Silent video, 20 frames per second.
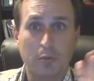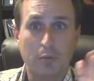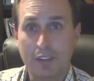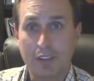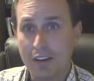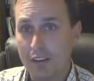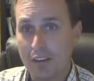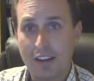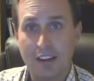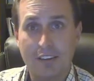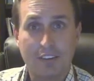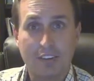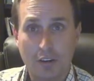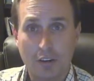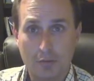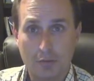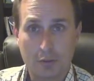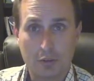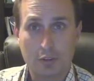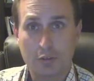without having
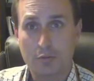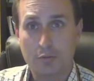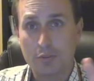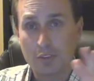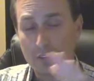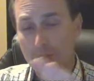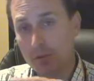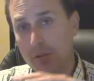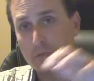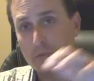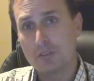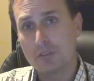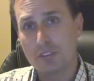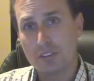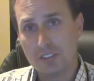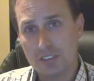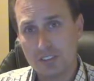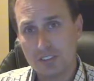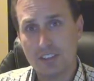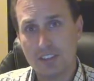overshoot in
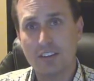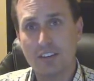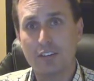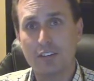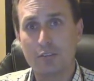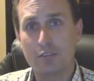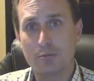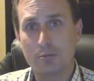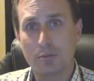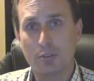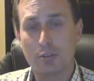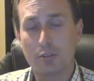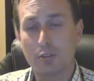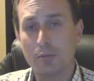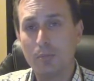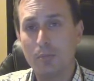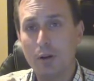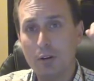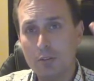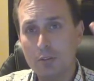those scenarios where
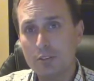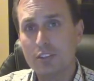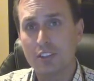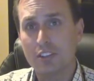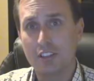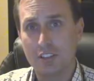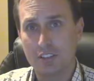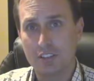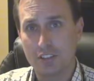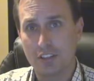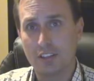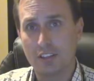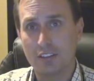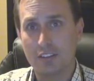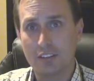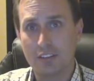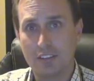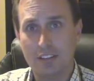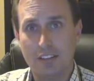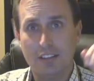they're opposing each
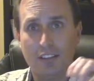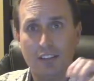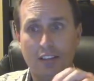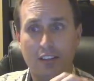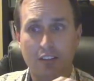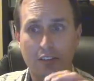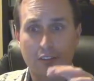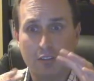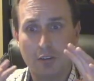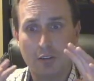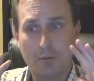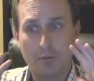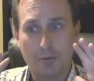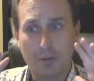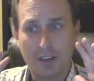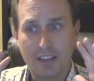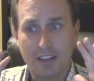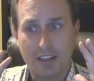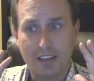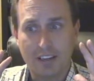other you don't
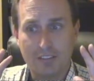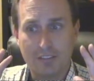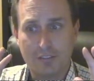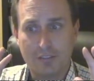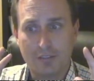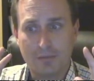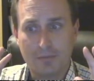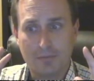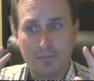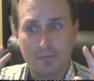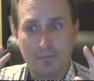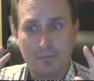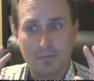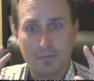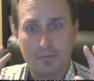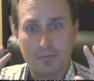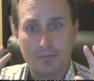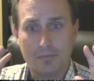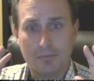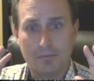want to have
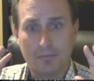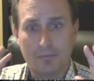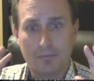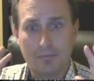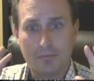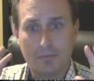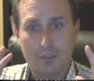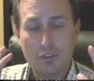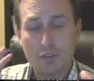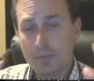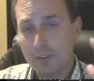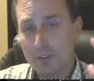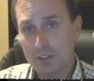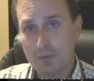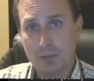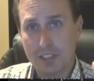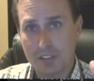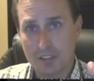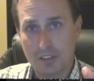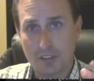too
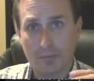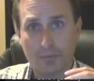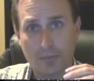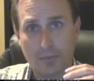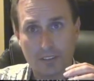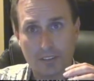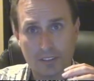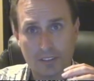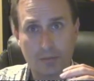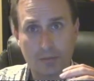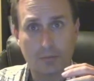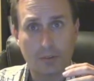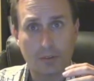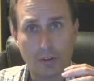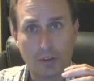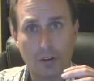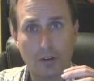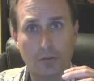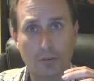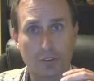much P term because then it
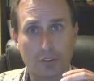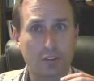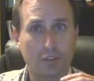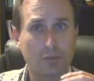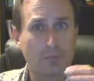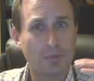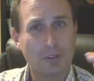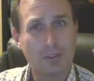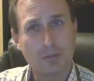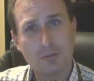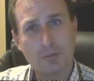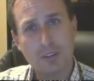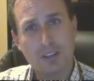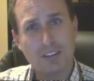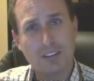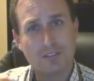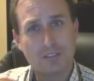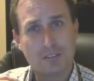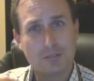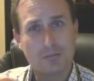would overshoot. But you don't want
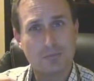to